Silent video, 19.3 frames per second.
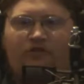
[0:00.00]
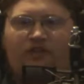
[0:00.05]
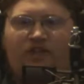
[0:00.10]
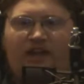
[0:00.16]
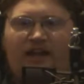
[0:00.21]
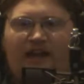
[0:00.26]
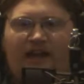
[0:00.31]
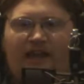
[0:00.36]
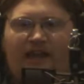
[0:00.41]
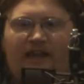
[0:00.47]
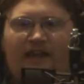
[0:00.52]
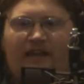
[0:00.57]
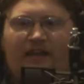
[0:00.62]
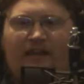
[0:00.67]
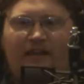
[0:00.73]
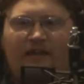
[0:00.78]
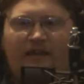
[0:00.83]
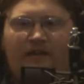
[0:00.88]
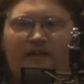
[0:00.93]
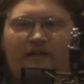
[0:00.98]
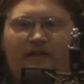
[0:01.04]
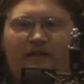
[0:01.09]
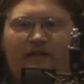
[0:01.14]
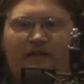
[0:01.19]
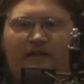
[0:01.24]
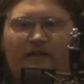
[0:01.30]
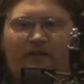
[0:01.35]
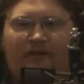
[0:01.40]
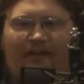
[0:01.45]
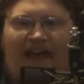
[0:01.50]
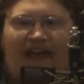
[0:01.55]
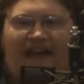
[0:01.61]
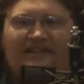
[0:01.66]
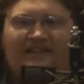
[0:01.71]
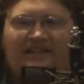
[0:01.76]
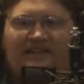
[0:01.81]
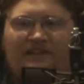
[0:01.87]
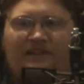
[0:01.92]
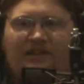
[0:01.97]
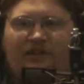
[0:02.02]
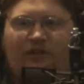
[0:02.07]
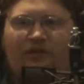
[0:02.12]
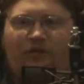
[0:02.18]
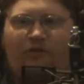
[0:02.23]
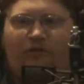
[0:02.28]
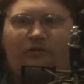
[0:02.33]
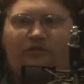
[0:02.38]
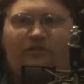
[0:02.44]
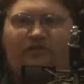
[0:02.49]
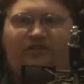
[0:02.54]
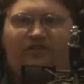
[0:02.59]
cheating lassitude.